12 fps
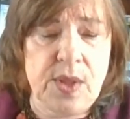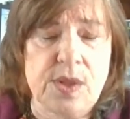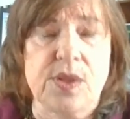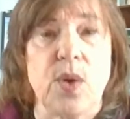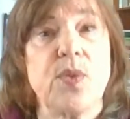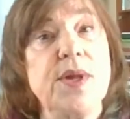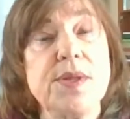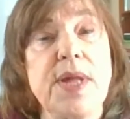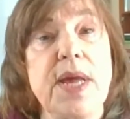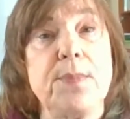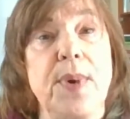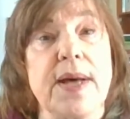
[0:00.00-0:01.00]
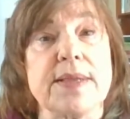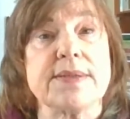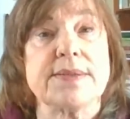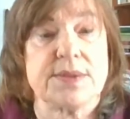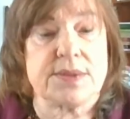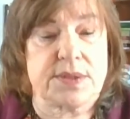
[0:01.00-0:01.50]
So this
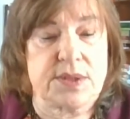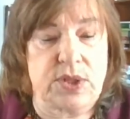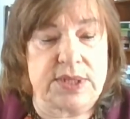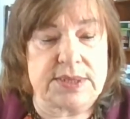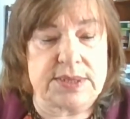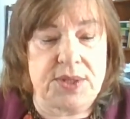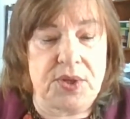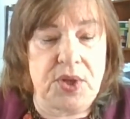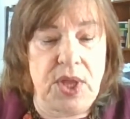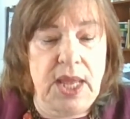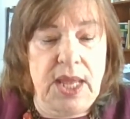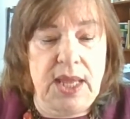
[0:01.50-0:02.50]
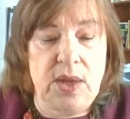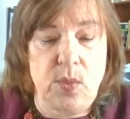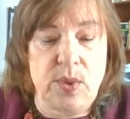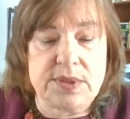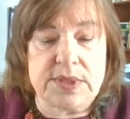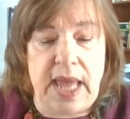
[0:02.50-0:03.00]
hypothesis suggested it
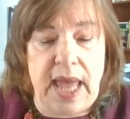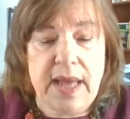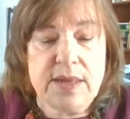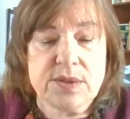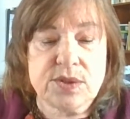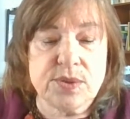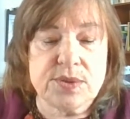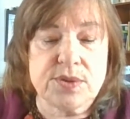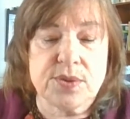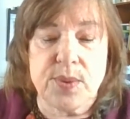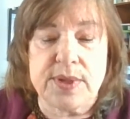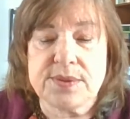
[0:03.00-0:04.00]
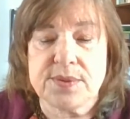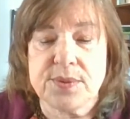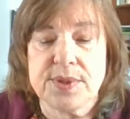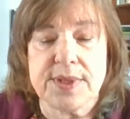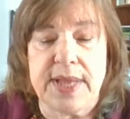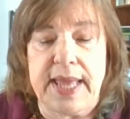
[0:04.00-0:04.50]
was
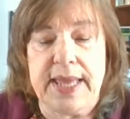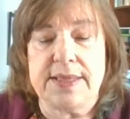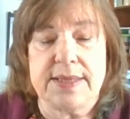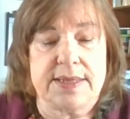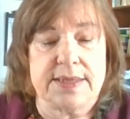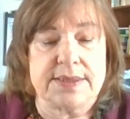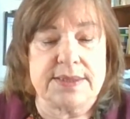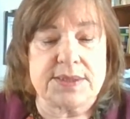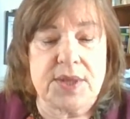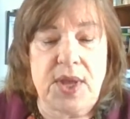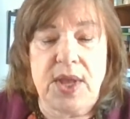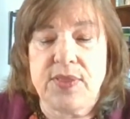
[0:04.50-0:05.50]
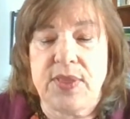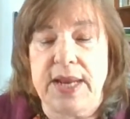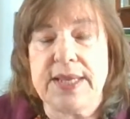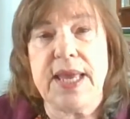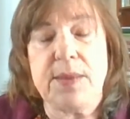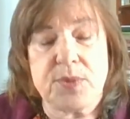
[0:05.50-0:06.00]
extraterrestrial aliens
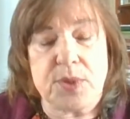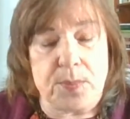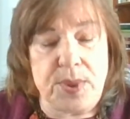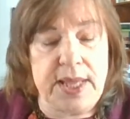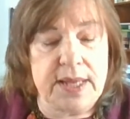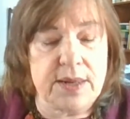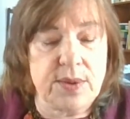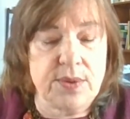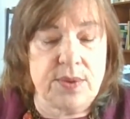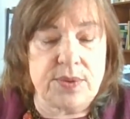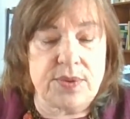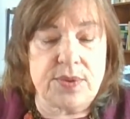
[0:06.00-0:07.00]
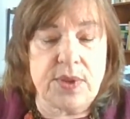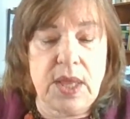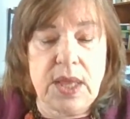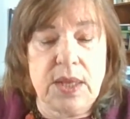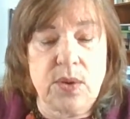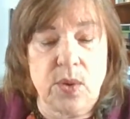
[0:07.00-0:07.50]
that came to planet Earth
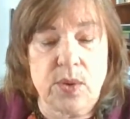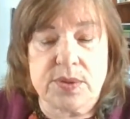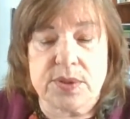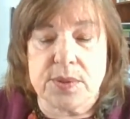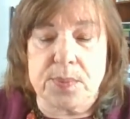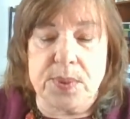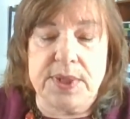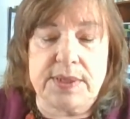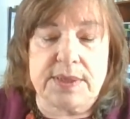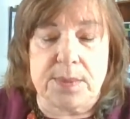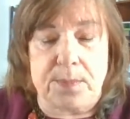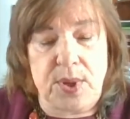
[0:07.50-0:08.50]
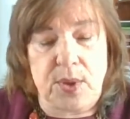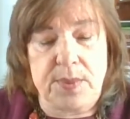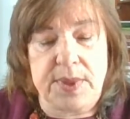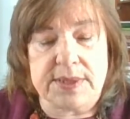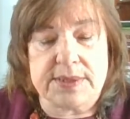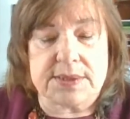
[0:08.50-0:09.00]
in order to complete the
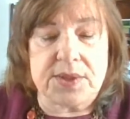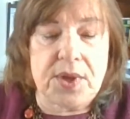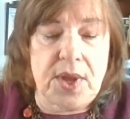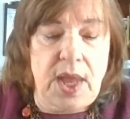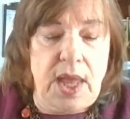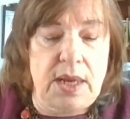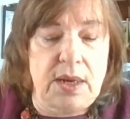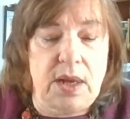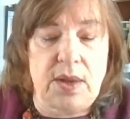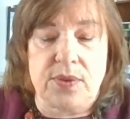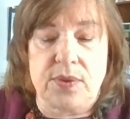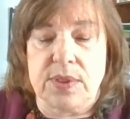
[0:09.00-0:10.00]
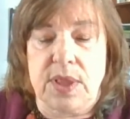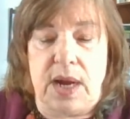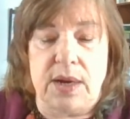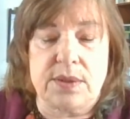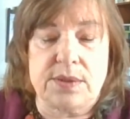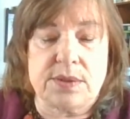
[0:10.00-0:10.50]
pyramids and other
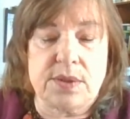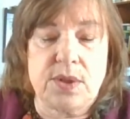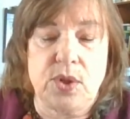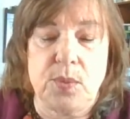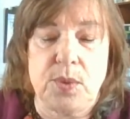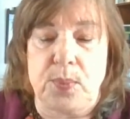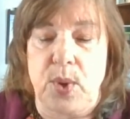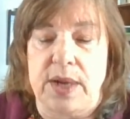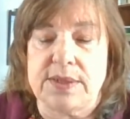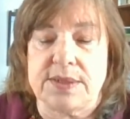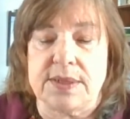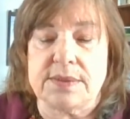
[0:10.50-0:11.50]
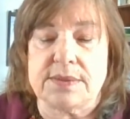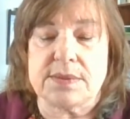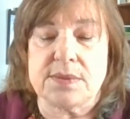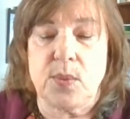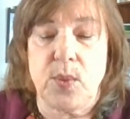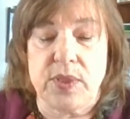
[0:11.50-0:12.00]
large human projects
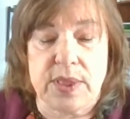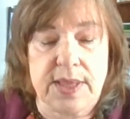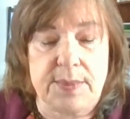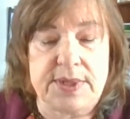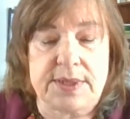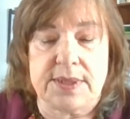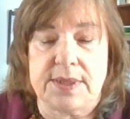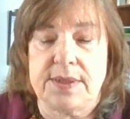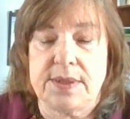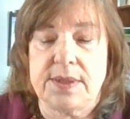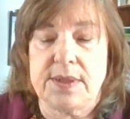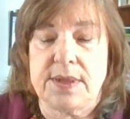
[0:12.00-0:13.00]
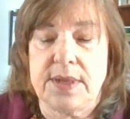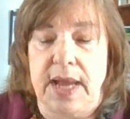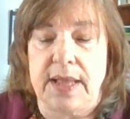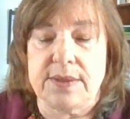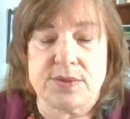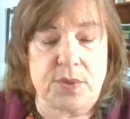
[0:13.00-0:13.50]
with limited
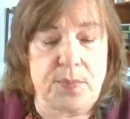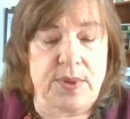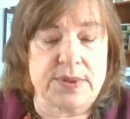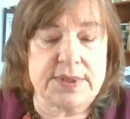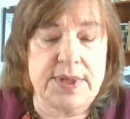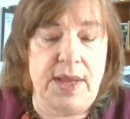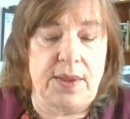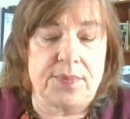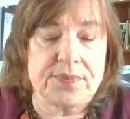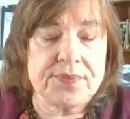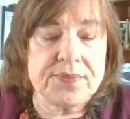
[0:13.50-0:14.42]
knowledge and personnel.